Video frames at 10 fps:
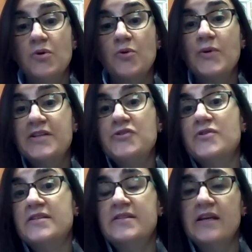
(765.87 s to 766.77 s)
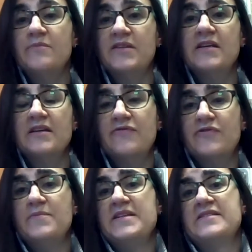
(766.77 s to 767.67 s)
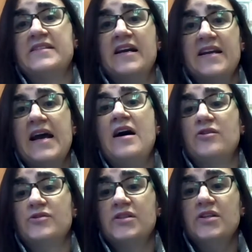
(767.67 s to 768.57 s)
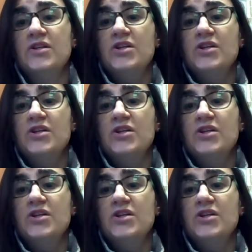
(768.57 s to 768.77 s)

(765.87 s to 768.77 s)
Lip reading: Well, we do the same thing from inside out.